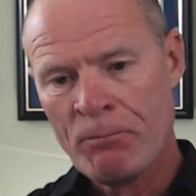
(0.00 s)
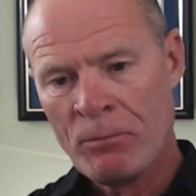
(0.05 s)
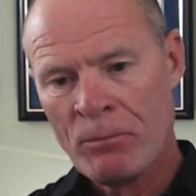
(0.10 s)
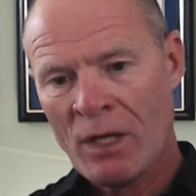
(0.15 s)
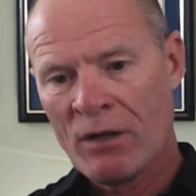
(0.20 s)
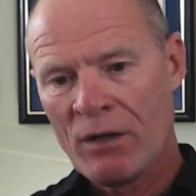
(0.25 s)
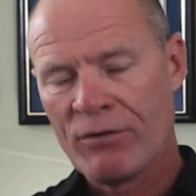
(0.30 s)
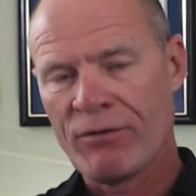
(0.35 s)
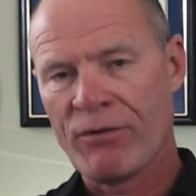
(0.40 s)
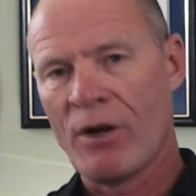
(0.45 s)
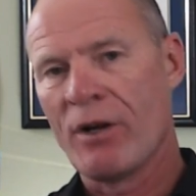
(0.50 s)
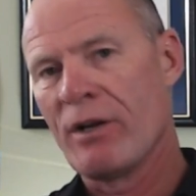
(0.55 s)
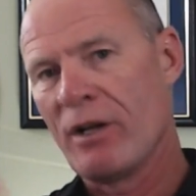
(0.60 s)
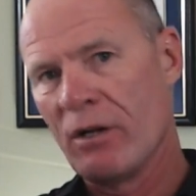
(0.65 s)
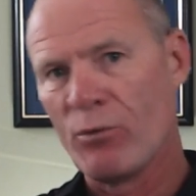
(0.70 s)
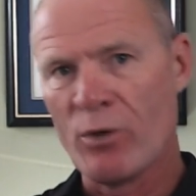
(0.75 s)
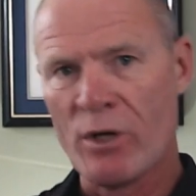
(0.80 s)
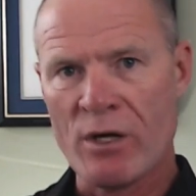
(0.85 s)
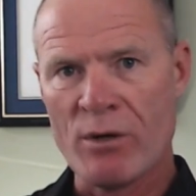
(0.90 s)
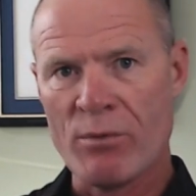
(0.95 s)
front
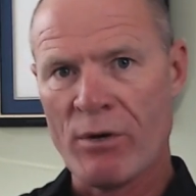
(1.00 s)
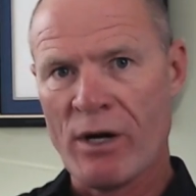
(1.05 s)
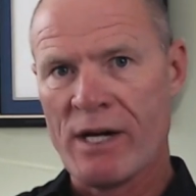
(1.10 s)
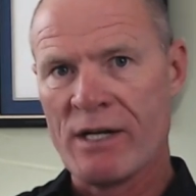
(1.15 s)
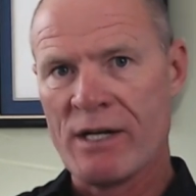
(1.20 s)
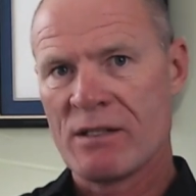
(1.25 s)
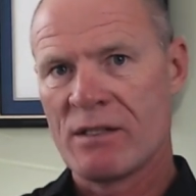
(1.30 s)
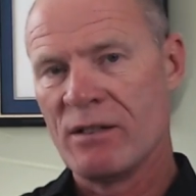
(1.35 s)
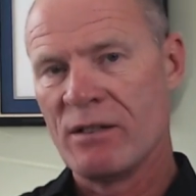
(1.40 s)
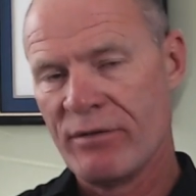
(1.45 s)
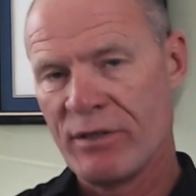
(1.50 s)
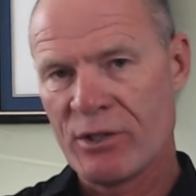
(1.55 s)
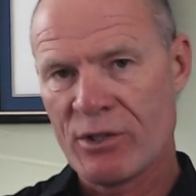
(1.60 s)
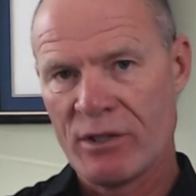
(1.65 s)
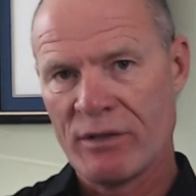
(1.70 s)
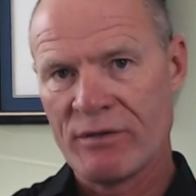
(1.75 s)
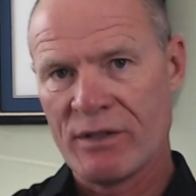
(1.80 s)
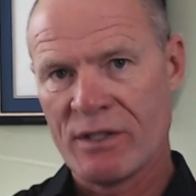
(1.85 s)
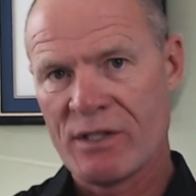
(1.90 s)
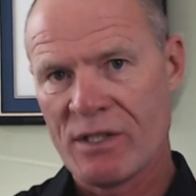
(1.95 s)
and rear brakes, the division
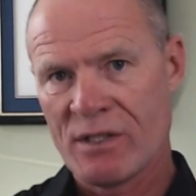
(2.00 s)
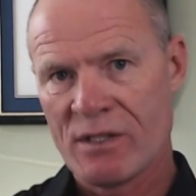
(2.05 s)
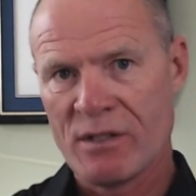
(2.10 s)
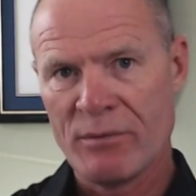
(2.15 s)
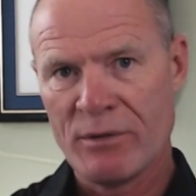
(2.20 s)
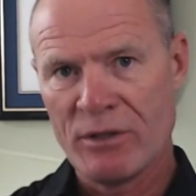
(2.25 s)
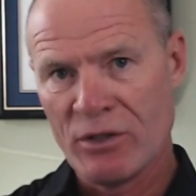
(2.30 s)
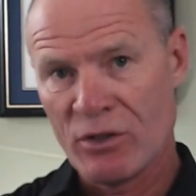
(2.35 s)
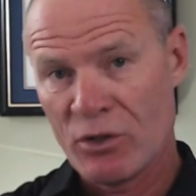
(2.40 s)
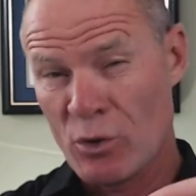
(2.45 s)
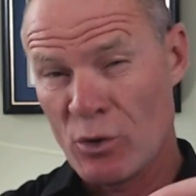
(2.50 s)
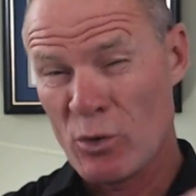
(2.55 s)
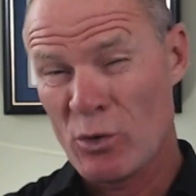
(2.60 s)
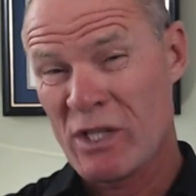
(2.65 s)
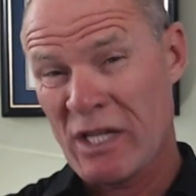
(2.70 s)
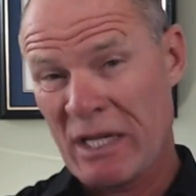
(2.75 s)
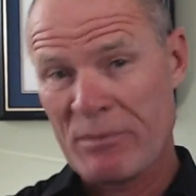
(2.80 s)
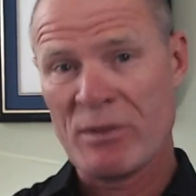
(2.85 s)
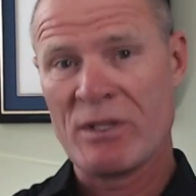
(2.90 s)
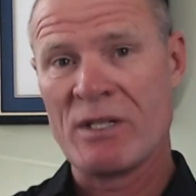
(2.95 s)
of the system into two
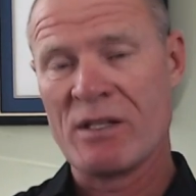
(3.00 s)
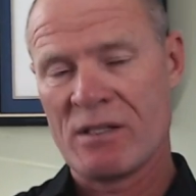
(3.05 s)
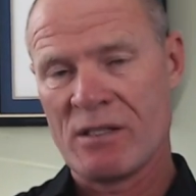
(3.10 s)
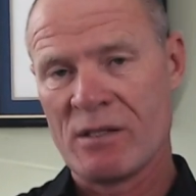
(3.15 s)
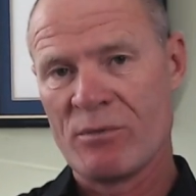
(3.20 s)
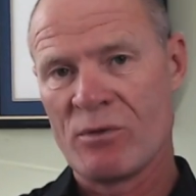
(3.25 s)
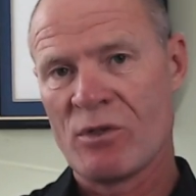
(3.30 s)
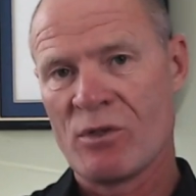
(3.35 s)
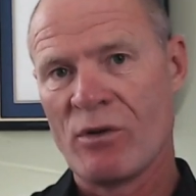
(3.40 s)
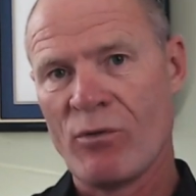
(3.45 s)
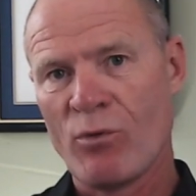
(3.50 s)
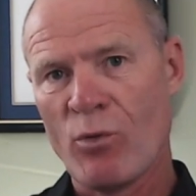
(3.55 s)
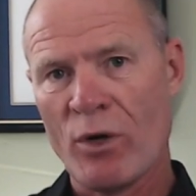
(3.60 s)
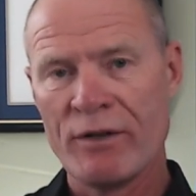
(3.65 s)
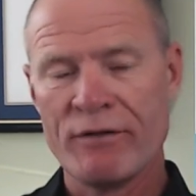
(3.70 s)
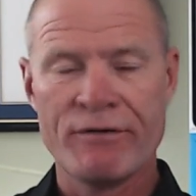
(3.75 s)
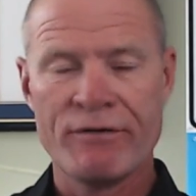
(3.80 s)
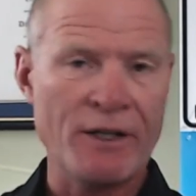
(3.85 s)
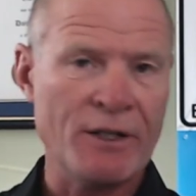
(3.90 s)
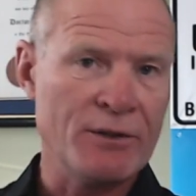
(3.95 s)
subsystems. So if
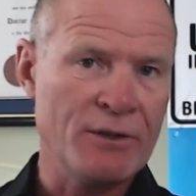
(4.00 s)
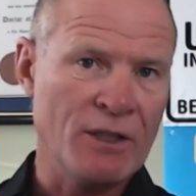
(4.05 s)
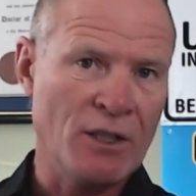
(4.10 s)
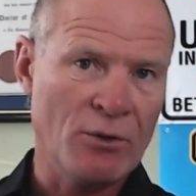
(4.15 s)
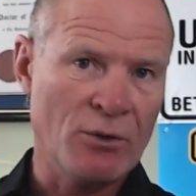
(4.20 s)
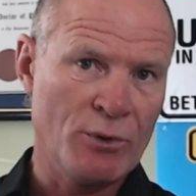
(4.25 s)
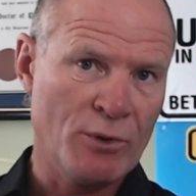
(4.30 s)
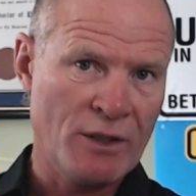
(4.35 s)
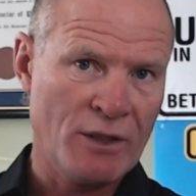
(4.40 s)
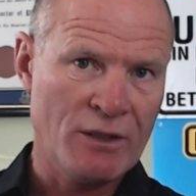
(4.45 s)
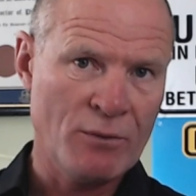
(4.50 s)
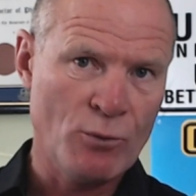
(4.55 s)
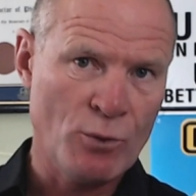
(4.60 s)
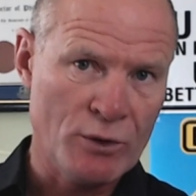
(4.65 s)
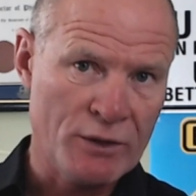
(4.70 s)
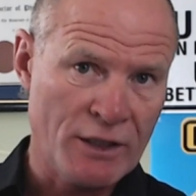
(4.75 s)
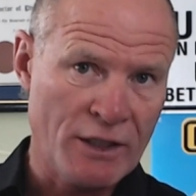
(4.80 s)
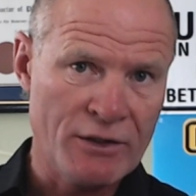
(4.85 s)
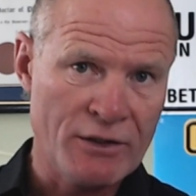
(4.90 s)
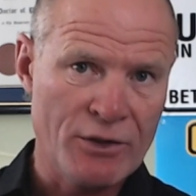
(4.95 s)
one failed, the other
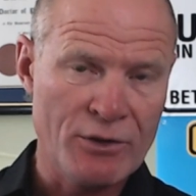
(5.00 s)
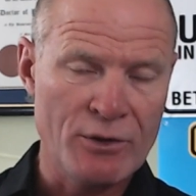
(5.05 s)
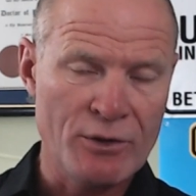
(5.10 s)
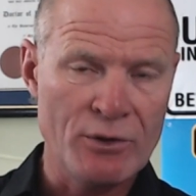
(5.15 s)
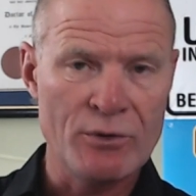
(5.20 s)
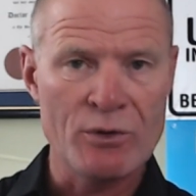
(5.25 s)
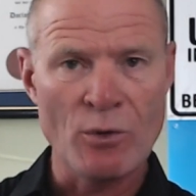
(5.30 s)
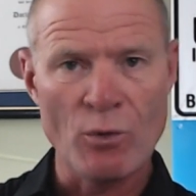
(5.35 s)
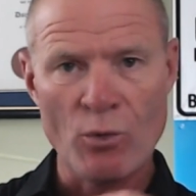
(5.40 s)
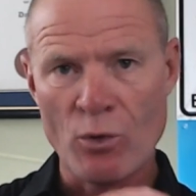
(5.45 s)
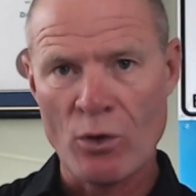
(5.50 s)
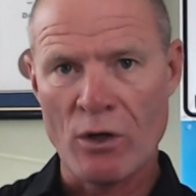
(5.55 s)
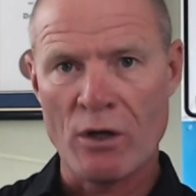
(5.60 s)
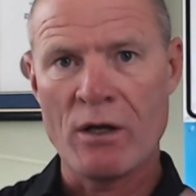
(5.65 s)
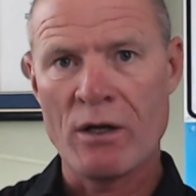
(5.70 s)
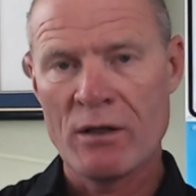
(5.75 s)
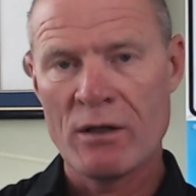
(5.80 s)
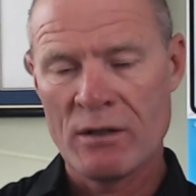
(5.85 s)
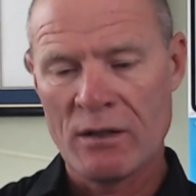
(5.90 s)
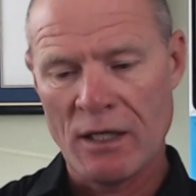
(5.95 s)
would continue to
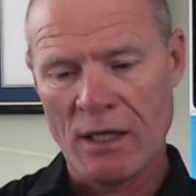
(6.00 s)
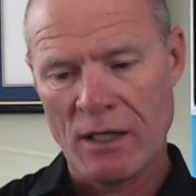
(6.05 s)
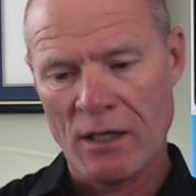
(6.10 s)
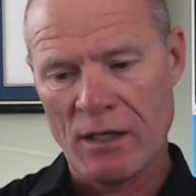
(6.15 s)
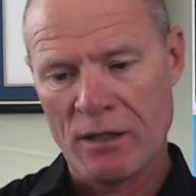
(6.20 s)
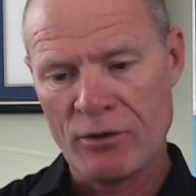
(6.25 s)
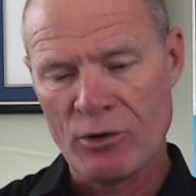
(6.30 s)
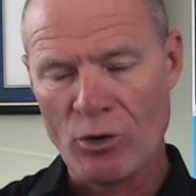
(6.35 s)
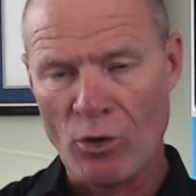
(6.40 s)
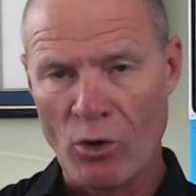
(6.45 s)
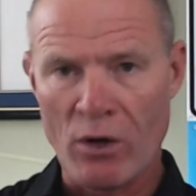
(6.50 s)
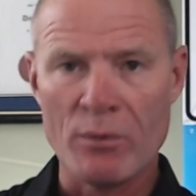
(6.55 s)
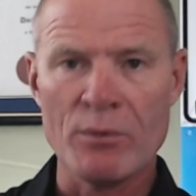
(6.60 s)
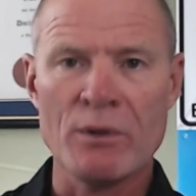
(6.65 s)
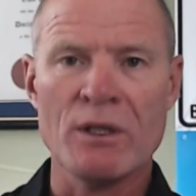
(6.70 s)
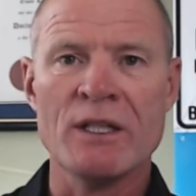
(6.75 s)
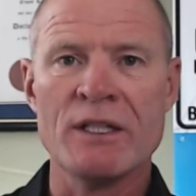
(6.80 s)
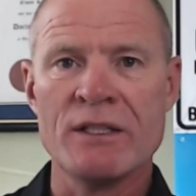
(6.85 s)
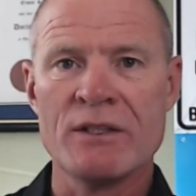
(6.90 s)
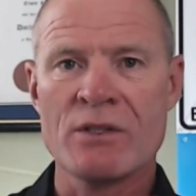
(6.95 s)
work
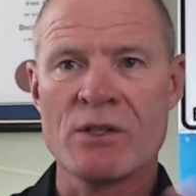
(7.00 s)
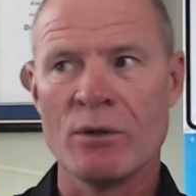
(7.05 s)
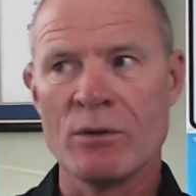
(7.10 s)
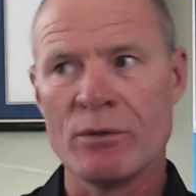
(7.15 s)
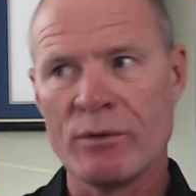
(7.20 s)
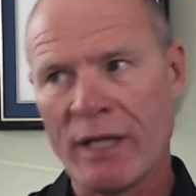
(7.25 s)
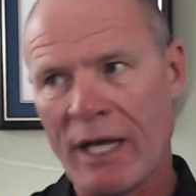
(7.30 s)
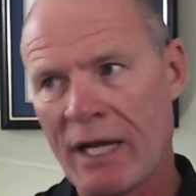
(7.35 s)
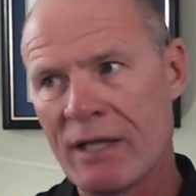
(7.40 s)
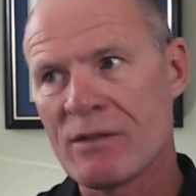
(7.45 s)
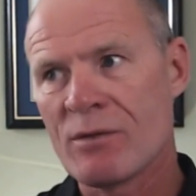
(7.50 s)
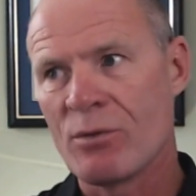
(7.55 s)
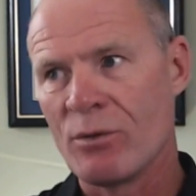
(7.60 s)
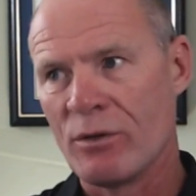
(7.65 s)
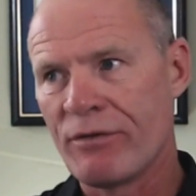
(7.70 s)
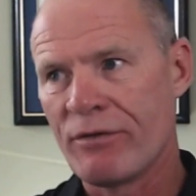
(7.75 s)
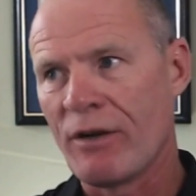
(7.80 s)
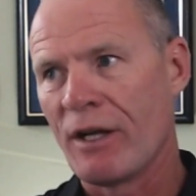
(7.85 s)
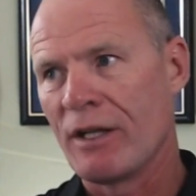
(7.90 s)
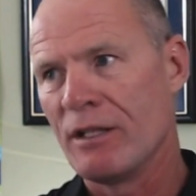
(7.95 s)
normally. So that's
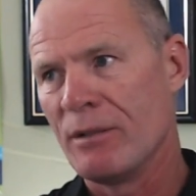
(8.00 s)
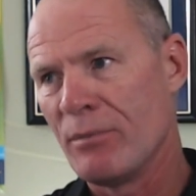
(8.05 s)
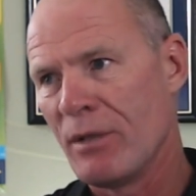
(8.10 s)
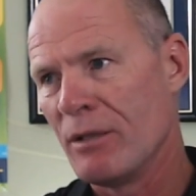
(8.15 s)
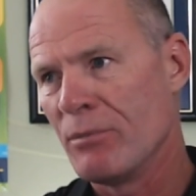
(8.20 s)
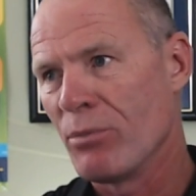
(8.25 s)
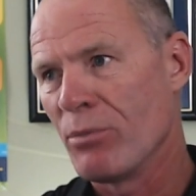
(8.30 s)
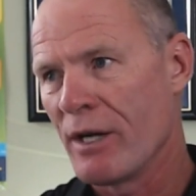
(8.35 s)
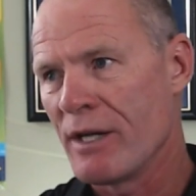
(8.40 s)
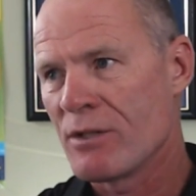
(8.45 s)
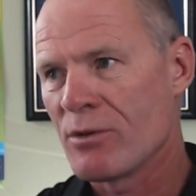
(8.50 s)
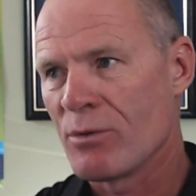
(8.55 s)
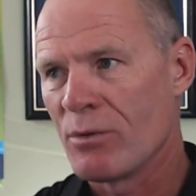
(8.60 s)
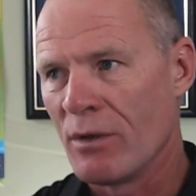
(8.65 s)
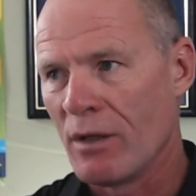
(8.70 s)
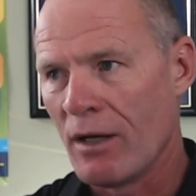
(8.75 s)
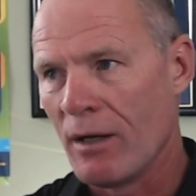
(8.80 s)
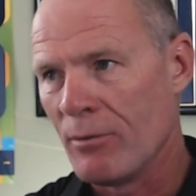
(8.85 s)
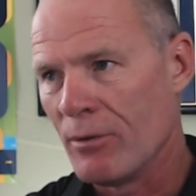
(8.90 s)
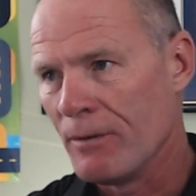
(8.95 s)
what finally made brakes
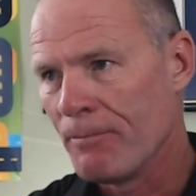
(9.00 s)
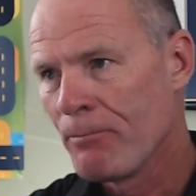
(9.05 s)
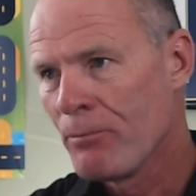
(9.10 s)
reliable.